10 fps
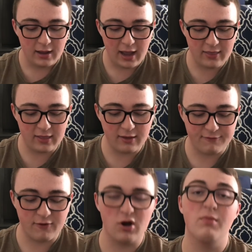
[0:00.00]
And then the
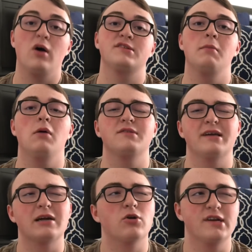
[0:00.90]
fir balsam, almost
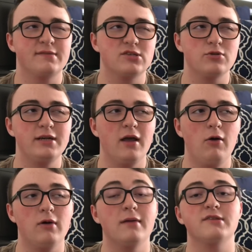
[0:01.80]
like a Christmas tree
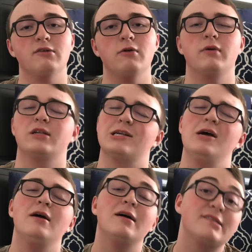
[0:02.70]
note comes through, which
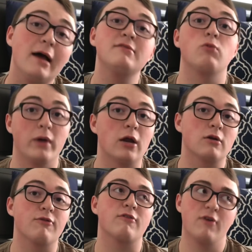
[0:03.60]
sounds
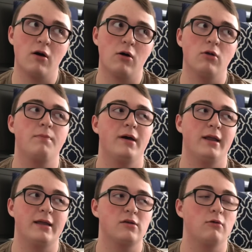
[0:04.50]
weird for fall, but
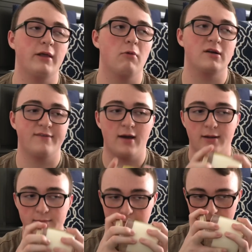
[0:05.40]
it totally works
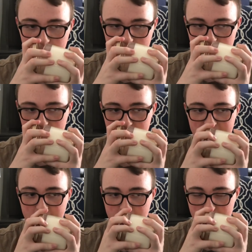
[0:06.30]
fine.
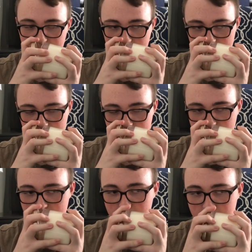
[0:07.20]
So,
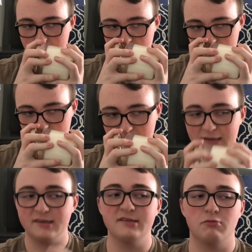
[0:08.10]

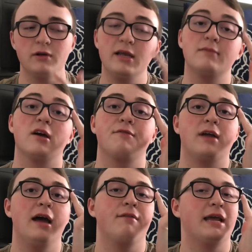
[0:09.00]
it just really comes off
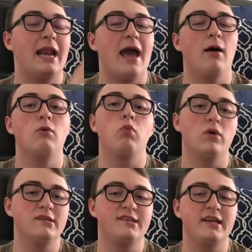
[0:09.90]
kind of like a
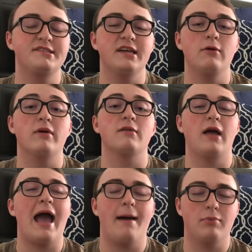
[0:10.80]
woodsy scent with
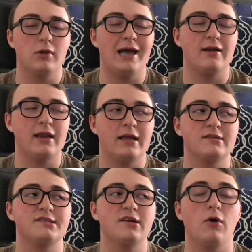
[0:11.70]
apple added in.
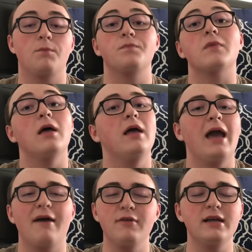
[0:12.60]
So,
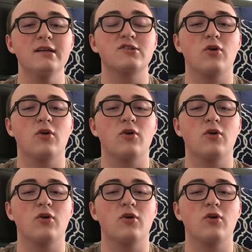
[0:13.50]
I feel like it just